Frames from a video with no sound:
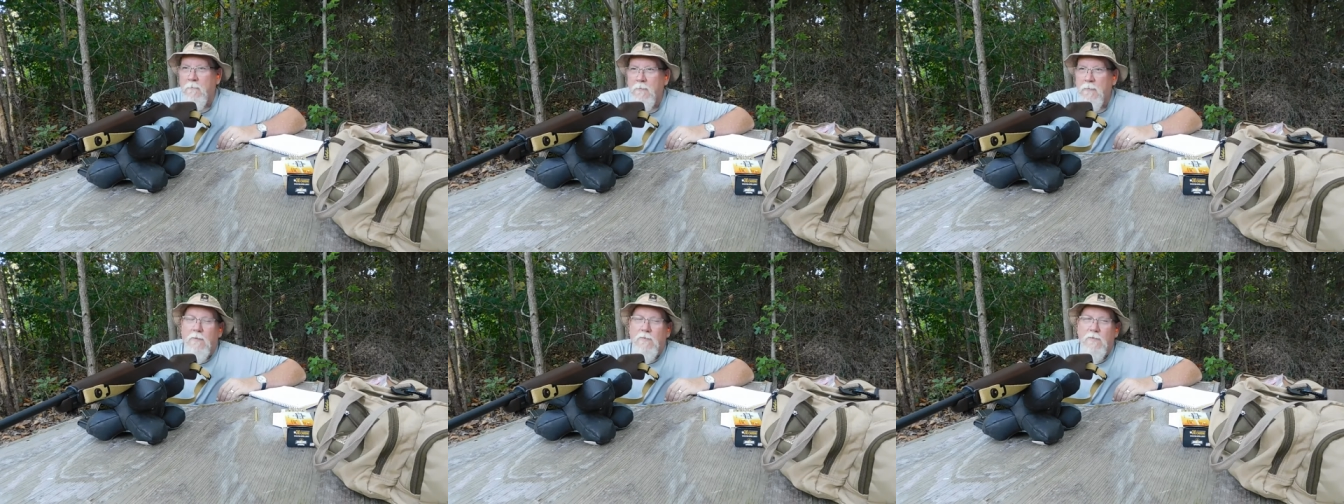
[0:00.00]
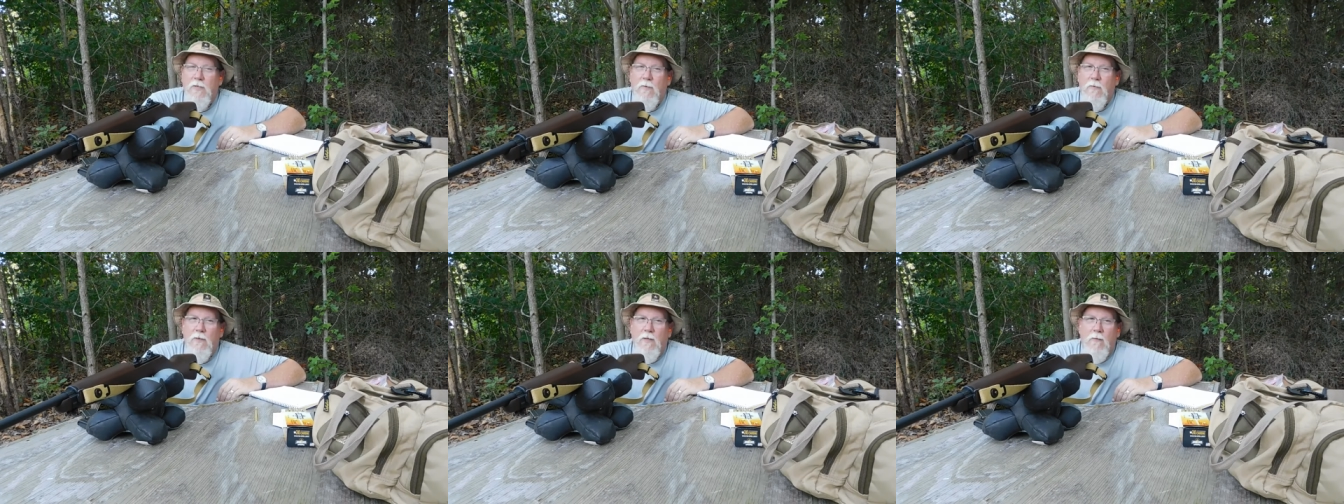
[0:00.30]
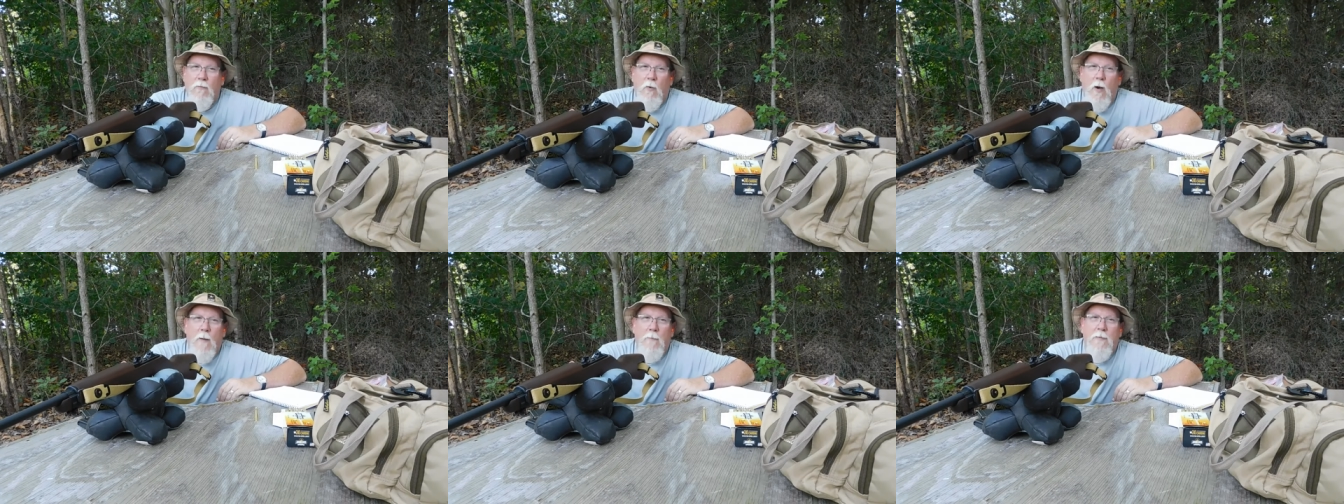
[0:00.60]
And so
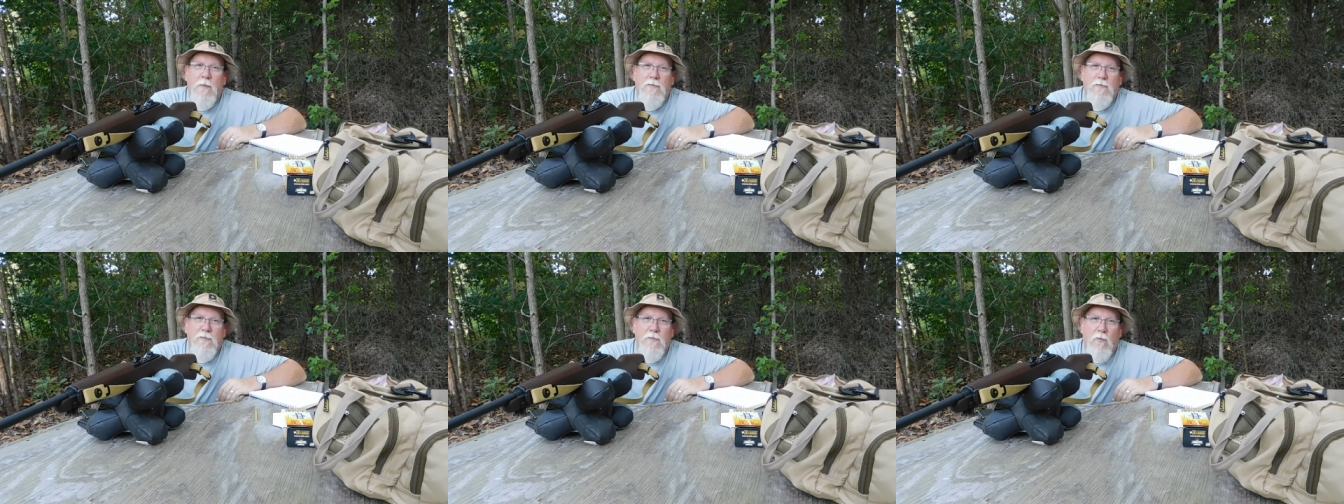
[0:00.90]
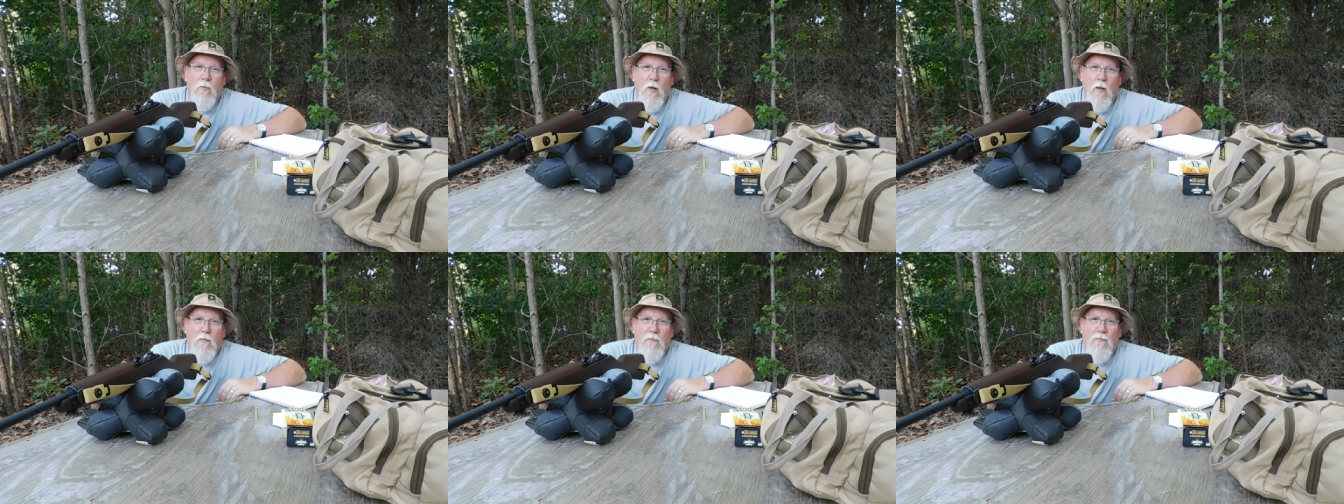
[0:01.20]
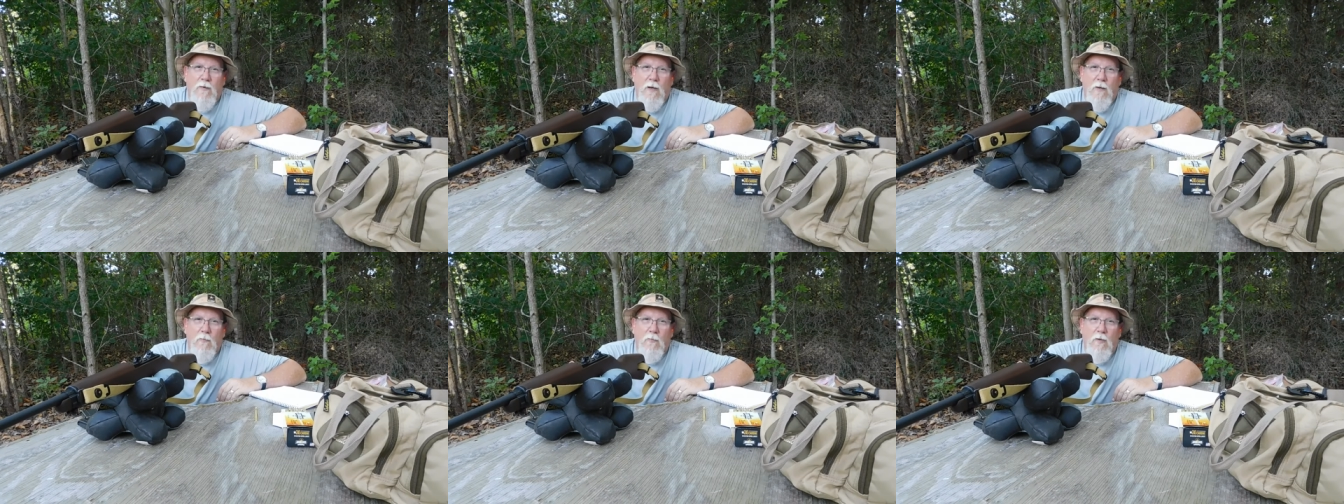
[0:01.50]
the weapons you
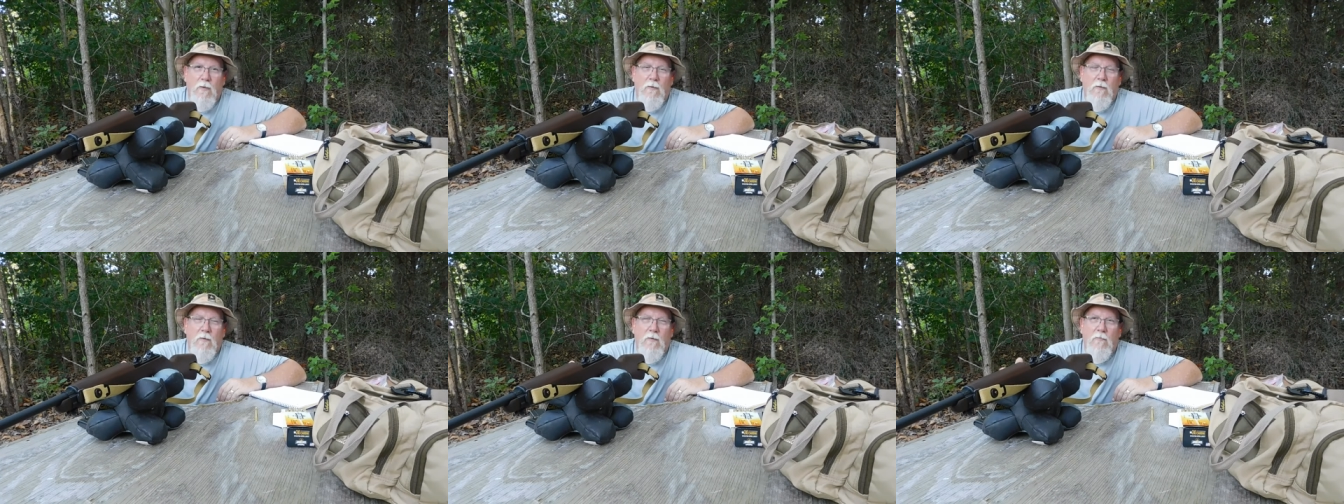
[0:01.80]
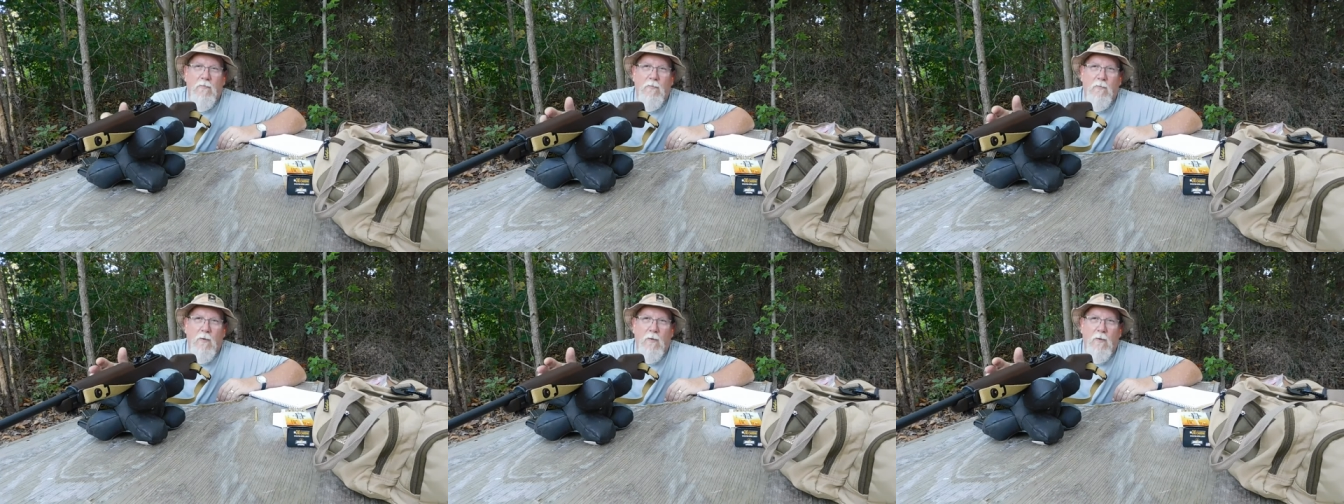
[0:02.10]
qualified with,